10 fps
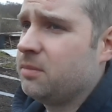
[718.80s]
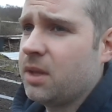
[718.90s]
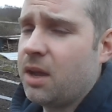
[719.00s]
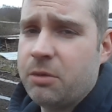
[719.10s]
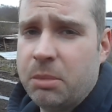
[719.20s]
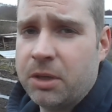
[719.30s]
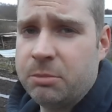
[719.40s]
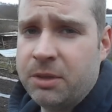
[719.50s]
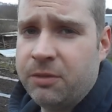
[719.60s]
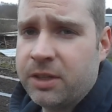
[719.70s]
everybody's
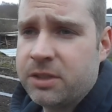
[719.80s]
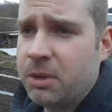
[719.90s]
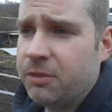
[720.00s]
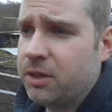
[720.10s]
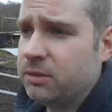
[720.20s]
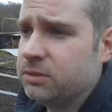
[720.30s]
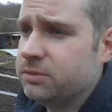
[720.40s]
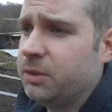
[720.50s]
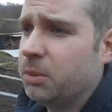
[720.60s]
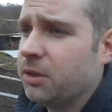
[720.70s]
been a victim of it.
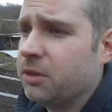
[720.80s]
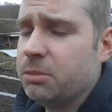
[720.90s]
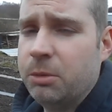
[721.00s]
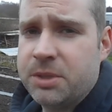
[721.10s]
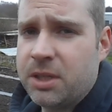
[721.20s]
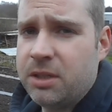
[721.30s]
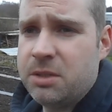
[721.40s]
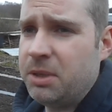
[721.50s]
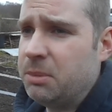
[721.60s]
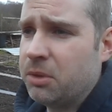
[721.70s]
If you're one of the small percentage
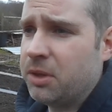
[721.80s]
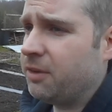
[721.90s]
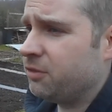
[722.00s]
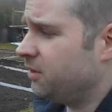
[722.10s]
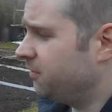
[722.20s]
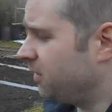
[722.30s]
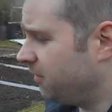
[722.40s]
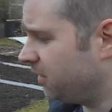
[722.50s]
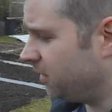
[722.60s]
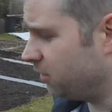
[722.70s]
of people that haven't, you're very,
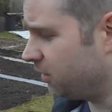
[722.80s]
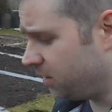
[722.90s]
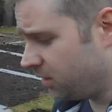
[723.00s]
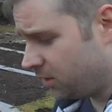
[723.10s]
very lucky.